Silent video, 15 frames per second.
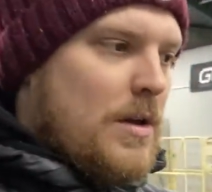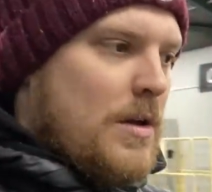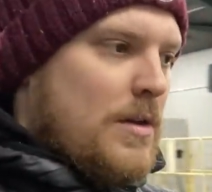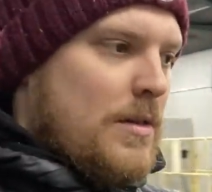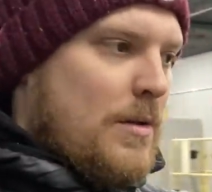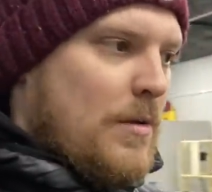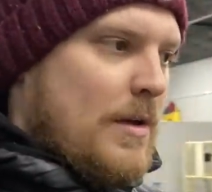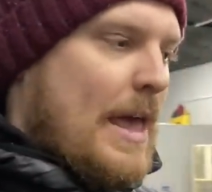
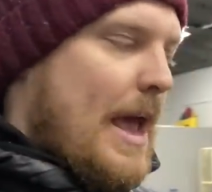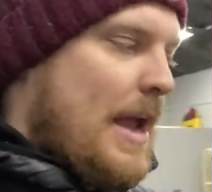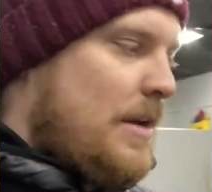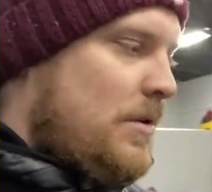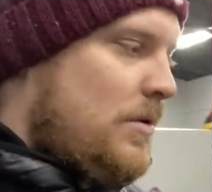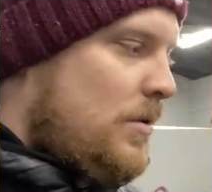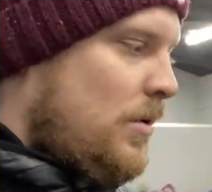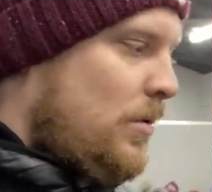that we're getting
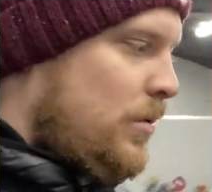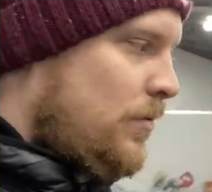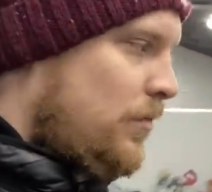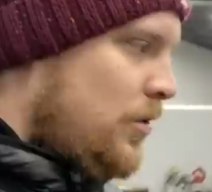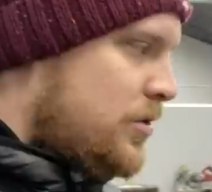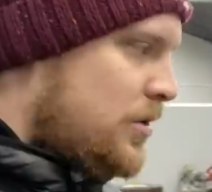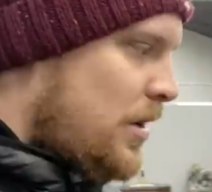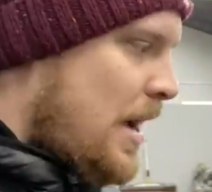all the
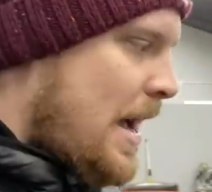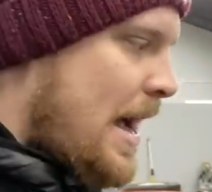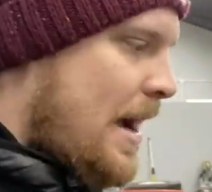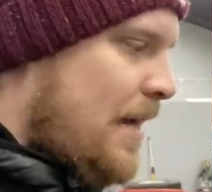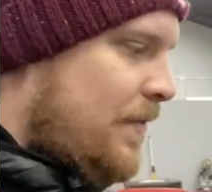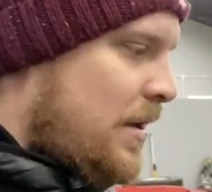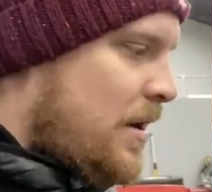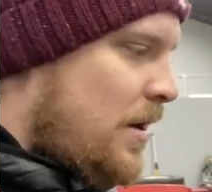rust out
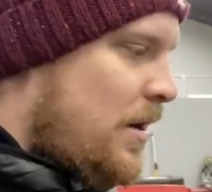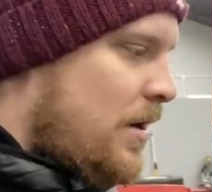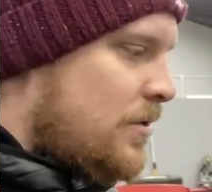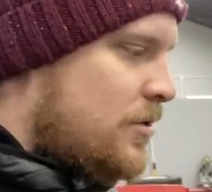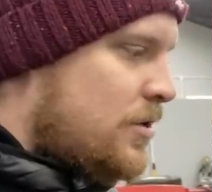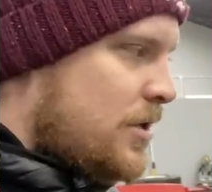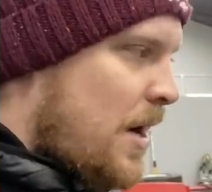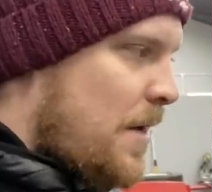of the car.
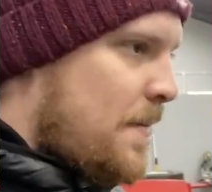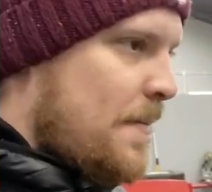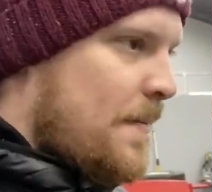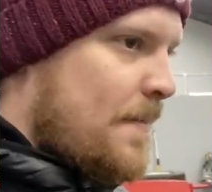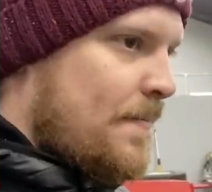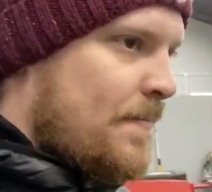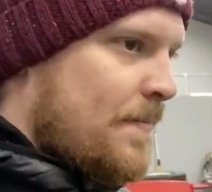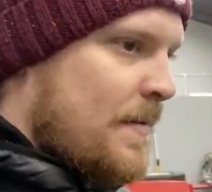So
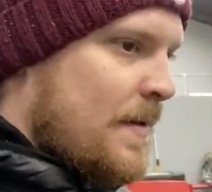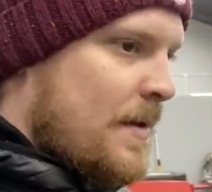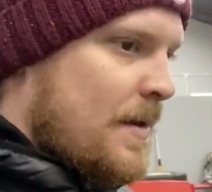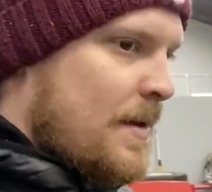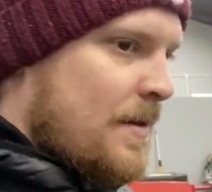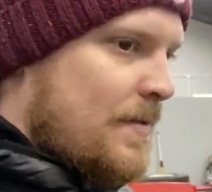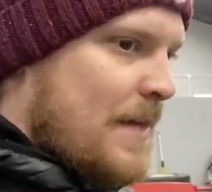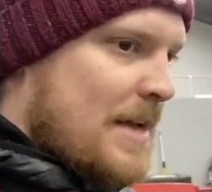
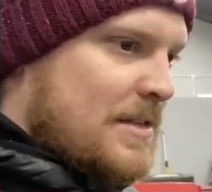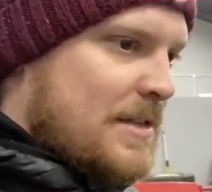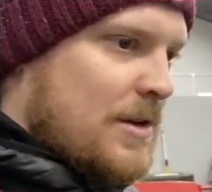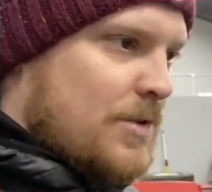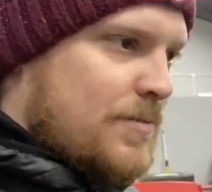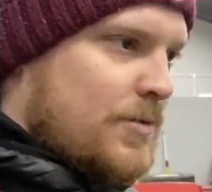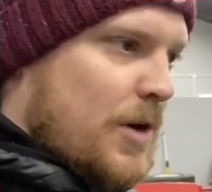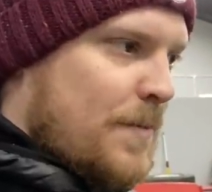that's the
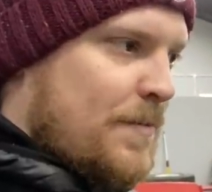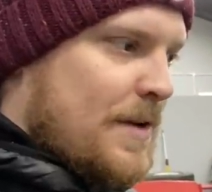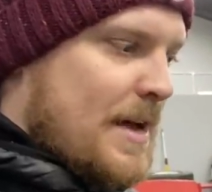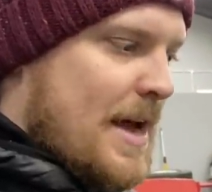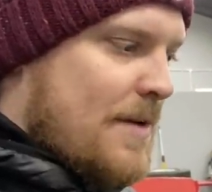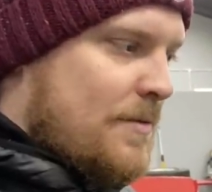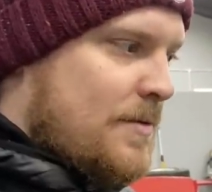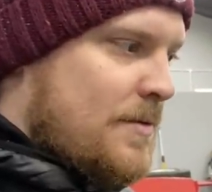job for
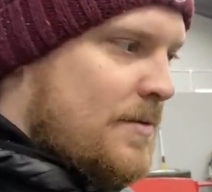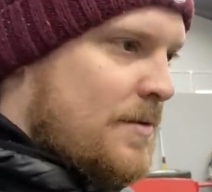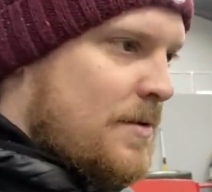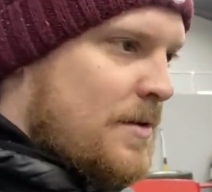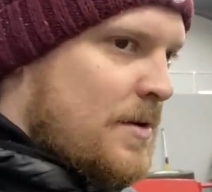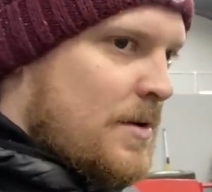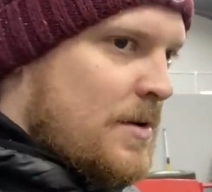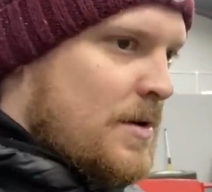now.
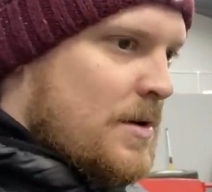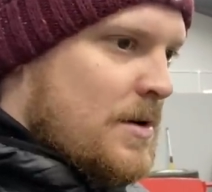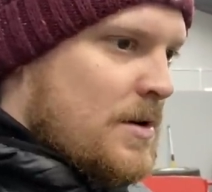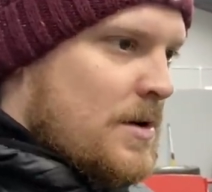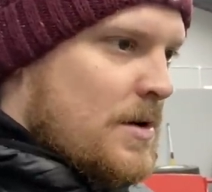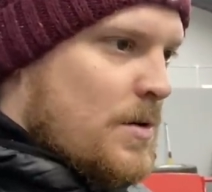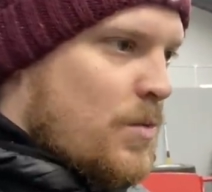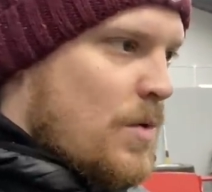
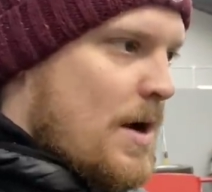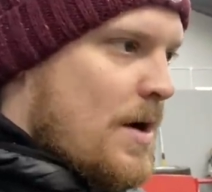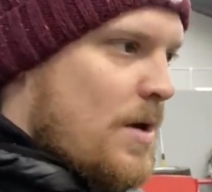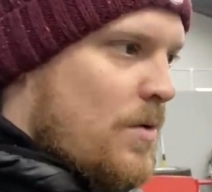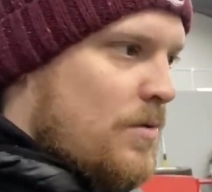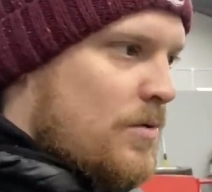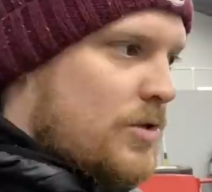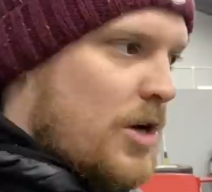
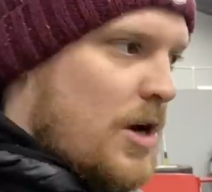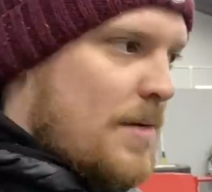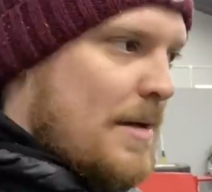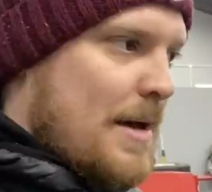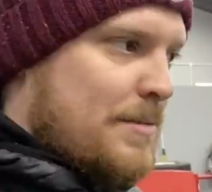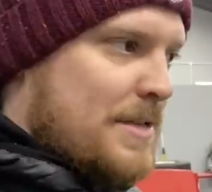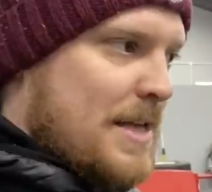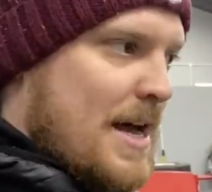We'll time
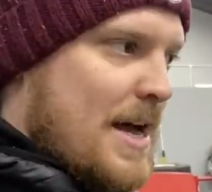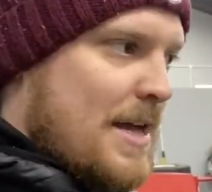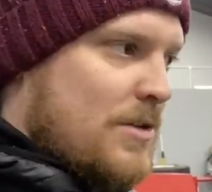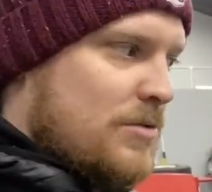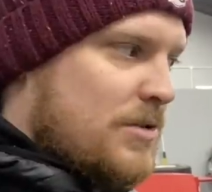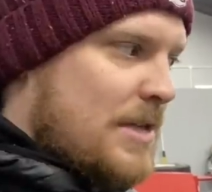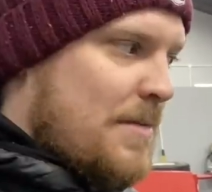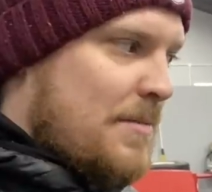lapse that and
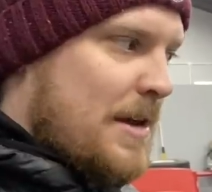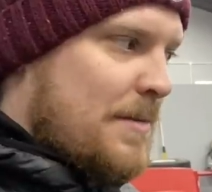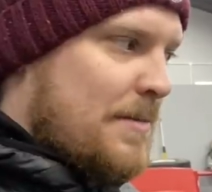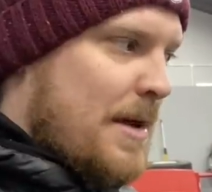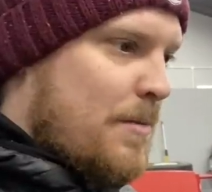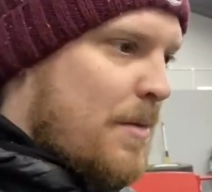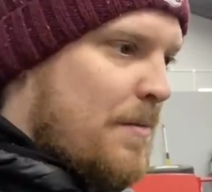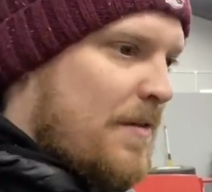you'll see me in a
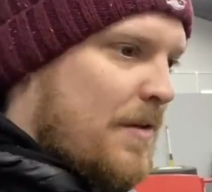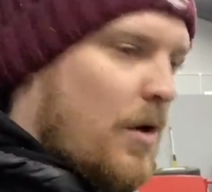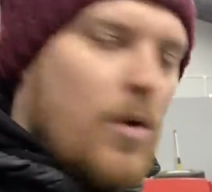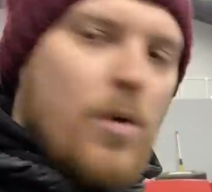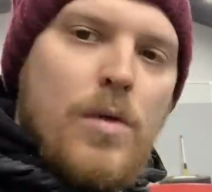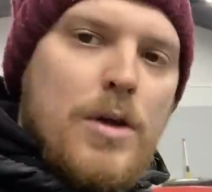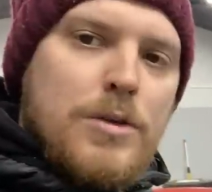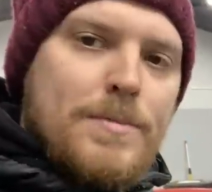bit when we've got
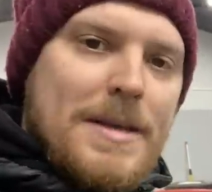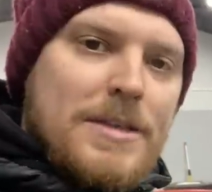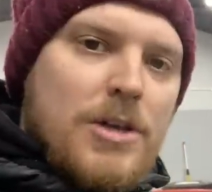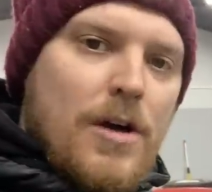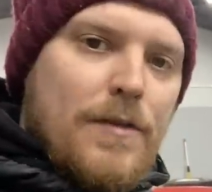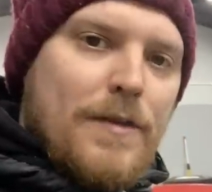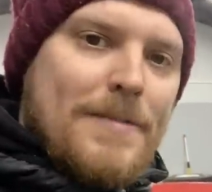all those bits off.